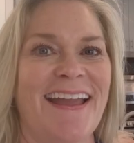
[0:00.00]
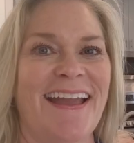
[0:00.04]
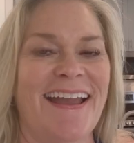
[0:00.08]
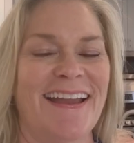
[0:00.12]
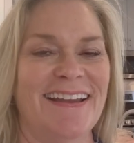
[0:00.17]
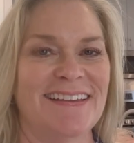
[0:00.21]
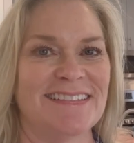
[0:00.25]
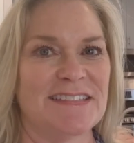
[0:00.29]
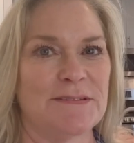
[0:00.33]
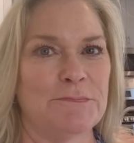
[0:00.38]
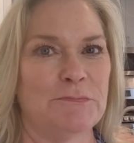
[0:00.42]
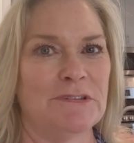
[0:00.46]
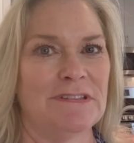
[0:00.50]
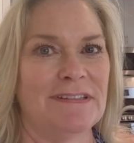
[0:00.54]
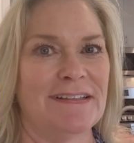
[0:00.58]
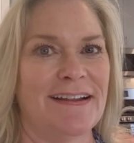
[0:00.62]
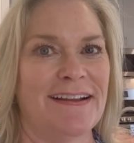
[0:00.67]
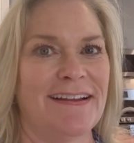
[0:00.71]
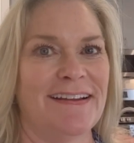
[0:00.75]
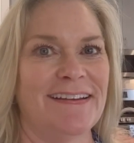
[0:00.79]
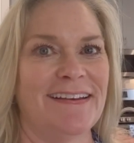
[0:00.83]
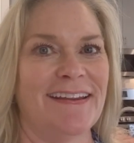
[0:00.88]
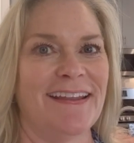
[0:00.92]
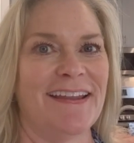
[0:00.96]

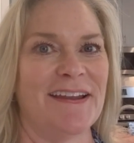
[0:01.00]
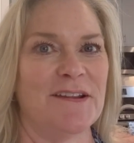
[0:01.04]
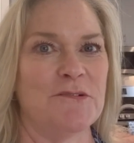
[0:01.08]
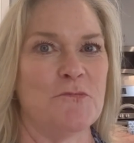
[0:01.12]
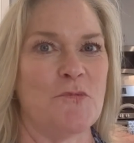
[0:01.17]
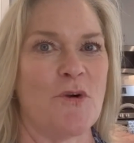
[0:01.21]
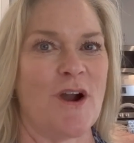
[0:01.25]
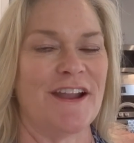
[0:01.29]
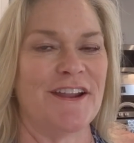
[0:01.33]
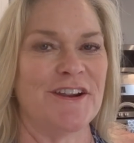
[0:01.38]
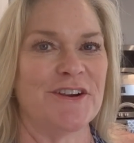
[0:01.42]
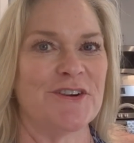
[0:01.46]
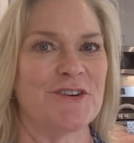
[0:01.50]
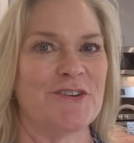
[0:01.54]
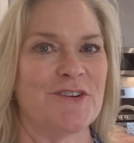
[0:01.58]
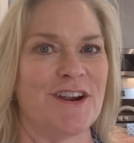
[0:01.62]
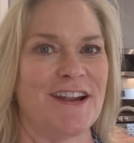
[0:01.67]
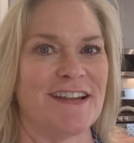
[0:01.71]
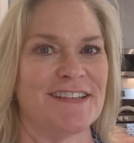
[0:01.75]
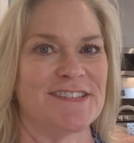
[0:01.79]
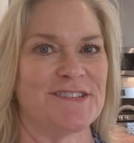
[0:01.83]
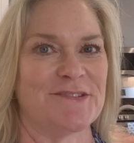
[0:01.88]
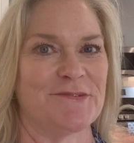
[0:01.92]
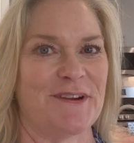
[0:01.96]
Esplanade at
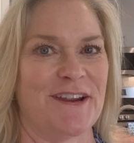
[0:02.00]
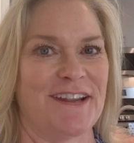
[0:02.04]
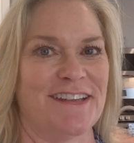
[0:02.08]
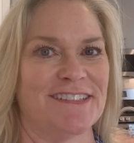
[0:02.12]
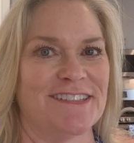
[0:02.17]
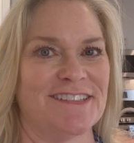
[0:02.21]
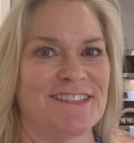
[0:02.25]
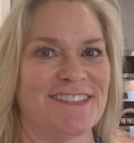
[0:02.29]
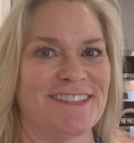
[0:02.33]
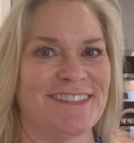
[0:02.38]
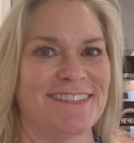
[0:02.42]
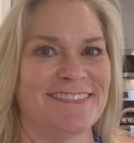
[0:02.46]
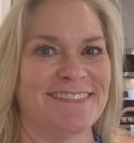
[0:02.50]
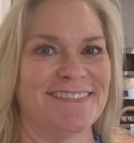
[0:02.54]
Wiregrass Ranch